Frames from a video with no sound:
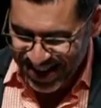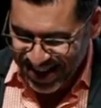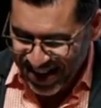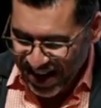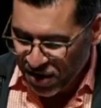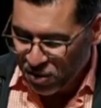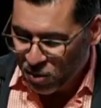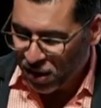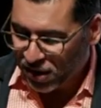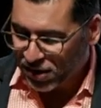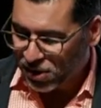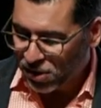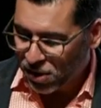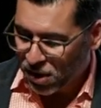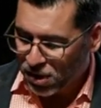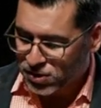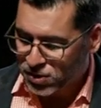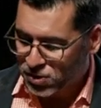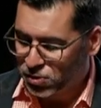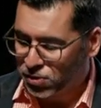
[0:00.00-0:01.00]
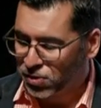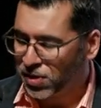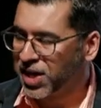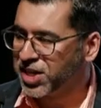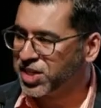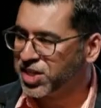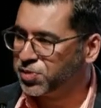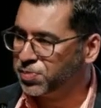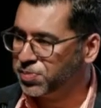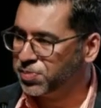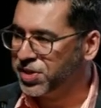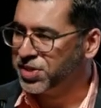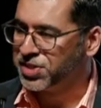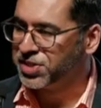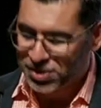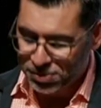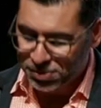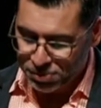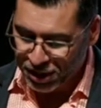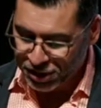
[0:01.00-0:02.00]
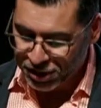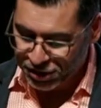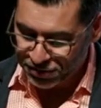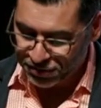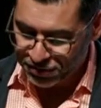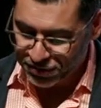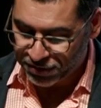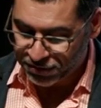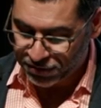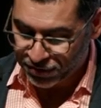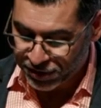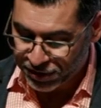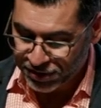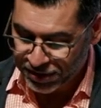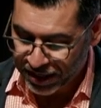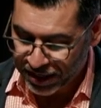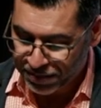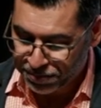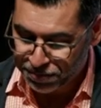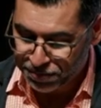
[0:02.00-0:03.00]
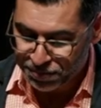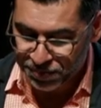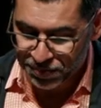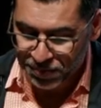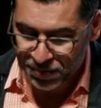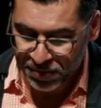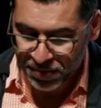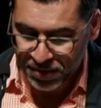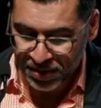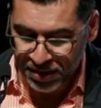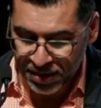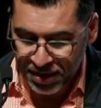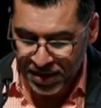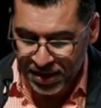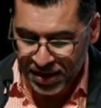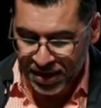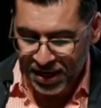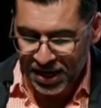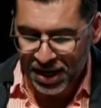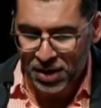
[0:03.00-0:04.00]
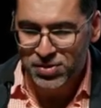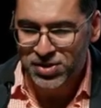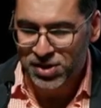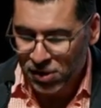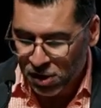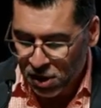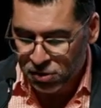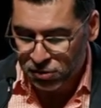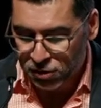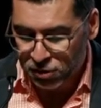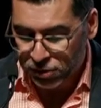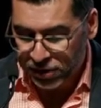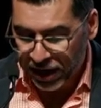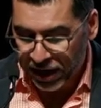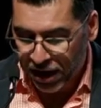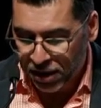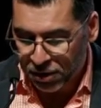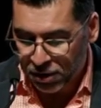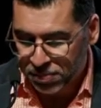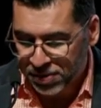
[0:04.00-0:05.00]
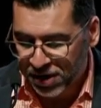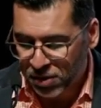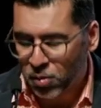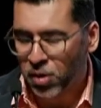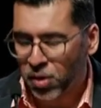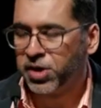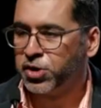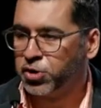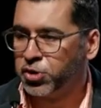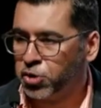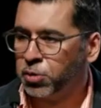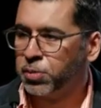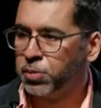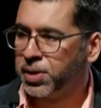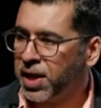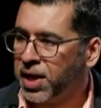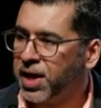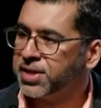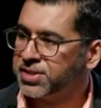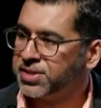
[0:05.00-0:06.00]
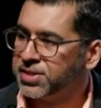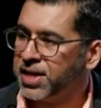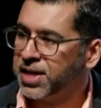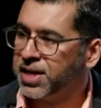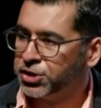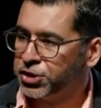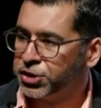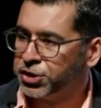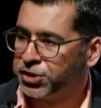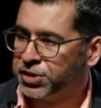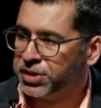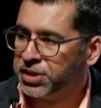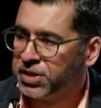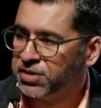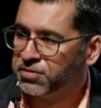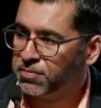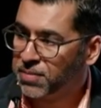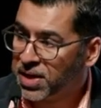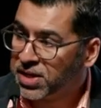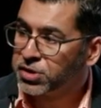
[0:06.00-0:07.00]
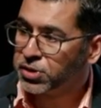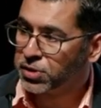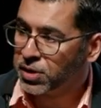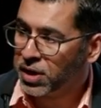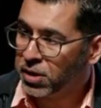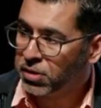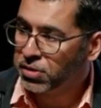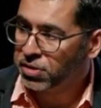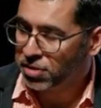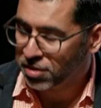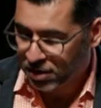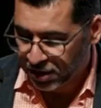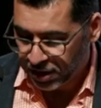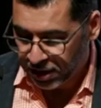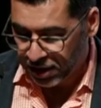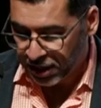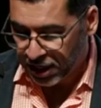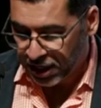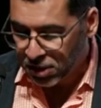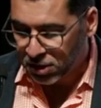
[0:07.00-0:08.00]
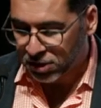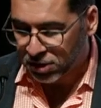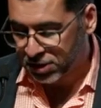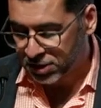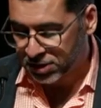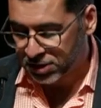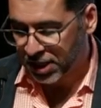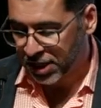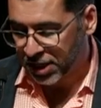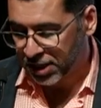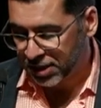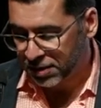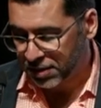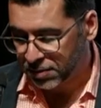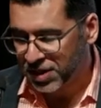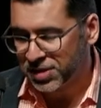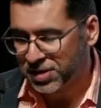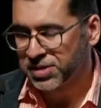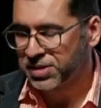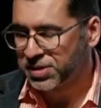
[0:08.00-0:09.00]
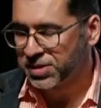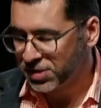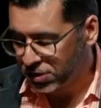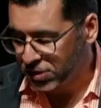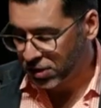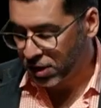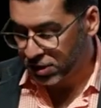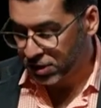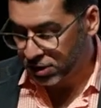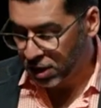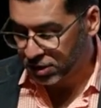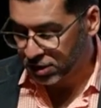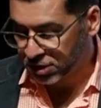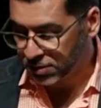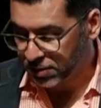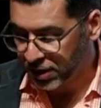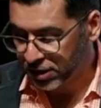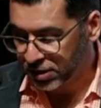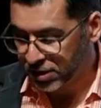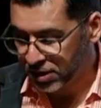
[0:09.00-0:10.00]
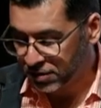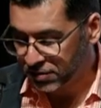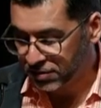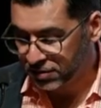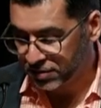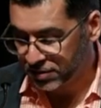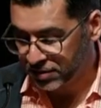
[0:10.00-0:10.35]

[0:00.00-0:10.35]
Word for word: And while in law school, I experienced depression for the first time. It was a long road out, but I want to normalize that journey of mental health in our society because it's still not talked about enough.